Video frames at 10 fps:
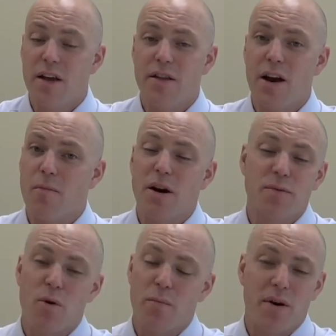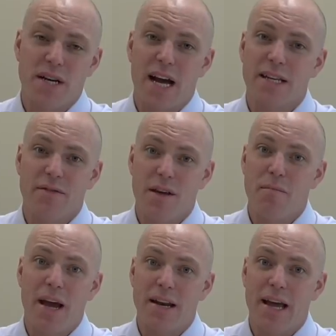They are much more protective
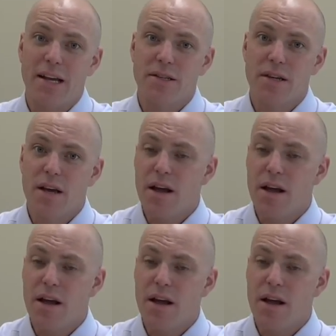than band-aids.